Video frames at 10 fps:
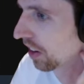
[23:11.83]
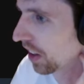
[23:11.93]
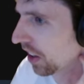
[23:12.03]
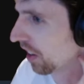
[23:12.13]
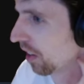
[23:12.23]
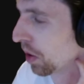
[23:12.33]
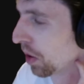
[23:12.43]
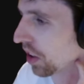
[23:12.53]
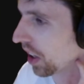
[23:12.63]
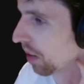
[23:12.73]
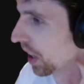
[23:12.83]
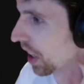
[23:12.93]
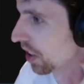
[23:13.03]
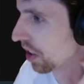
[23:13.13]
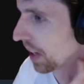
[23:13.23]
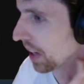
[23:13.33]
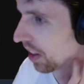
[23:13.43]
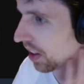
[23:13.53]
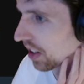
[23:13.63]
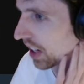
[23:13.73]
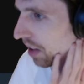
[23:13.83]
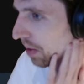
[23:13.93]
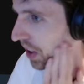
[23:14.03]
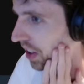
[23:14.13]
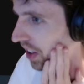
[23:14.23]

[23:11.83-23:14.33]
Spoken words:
like improved arcane barrage is better than the second point